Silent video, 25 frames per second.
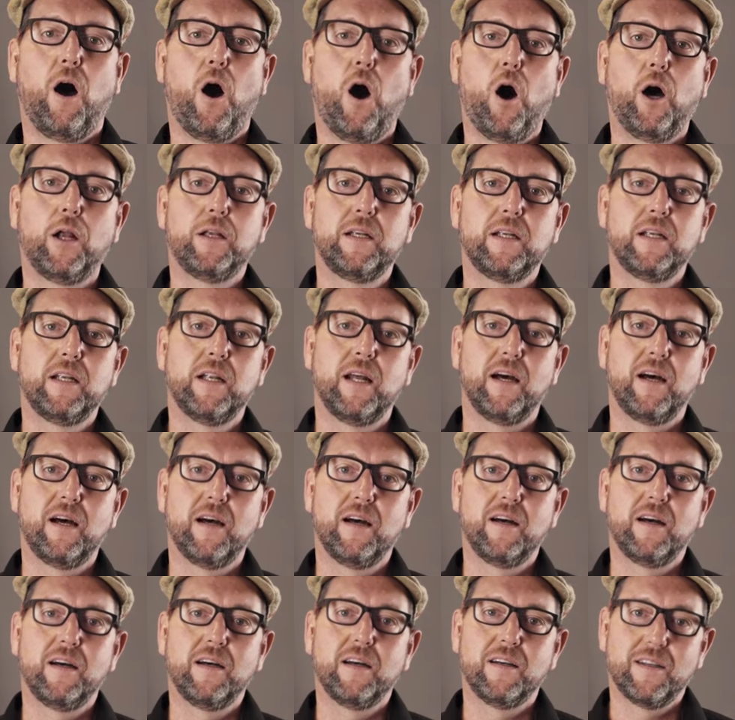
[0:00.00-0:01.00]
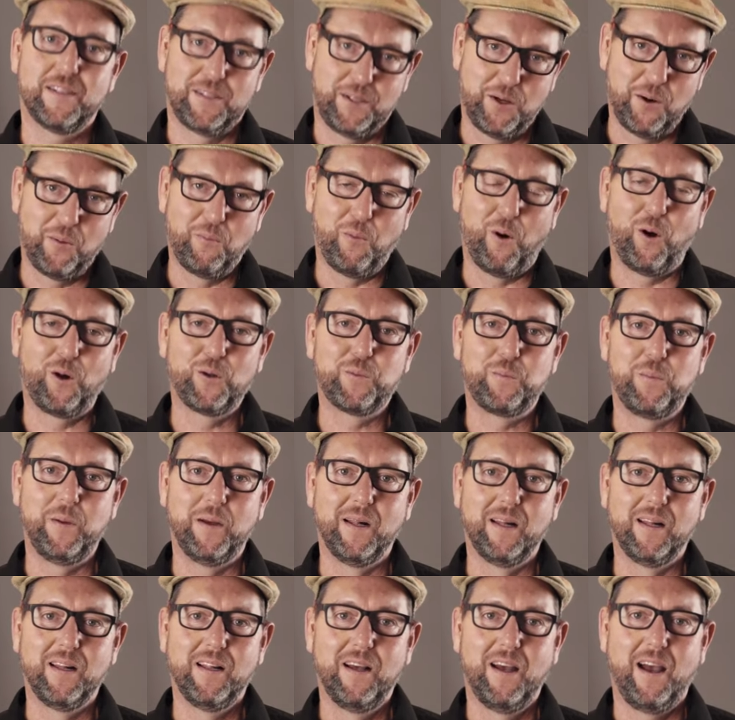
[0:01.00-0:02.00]
on uh, your malt
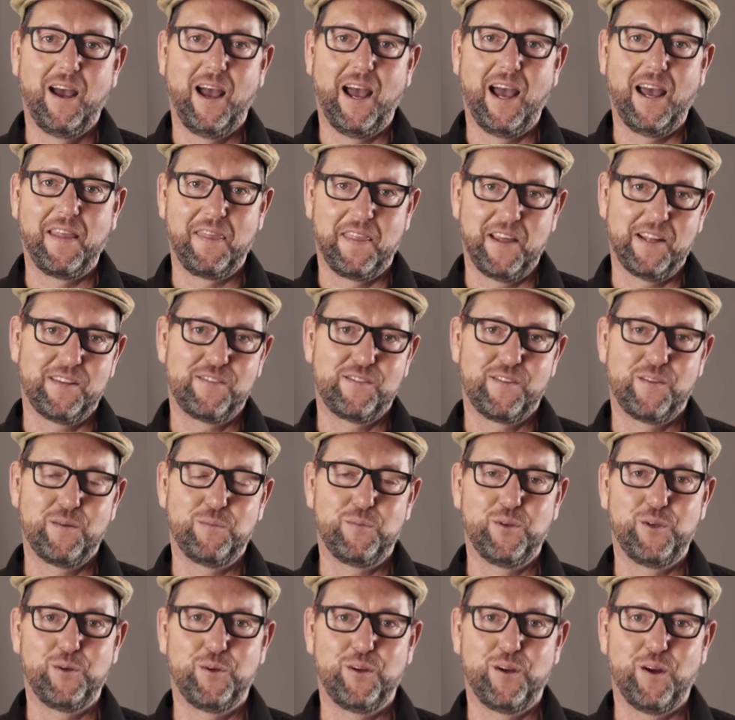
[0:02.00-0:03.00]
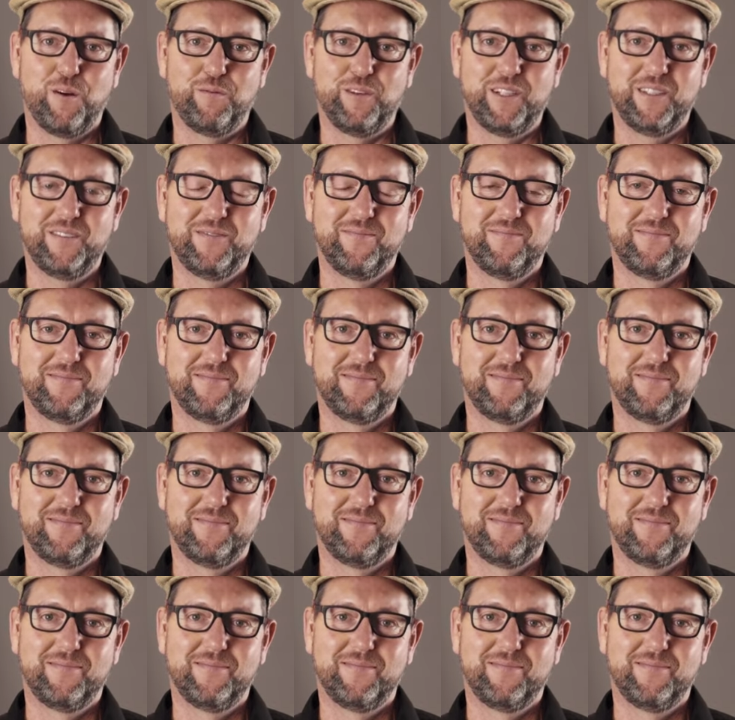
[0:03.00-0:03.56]
bill and that's the beauty of it.